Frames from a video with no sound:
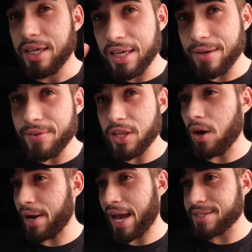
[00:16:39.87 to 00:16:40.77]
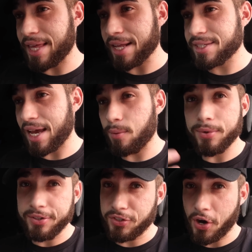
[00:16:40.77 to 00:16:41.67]
even though it has that sound
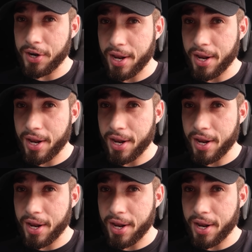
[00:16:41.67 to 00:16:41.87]
when you start it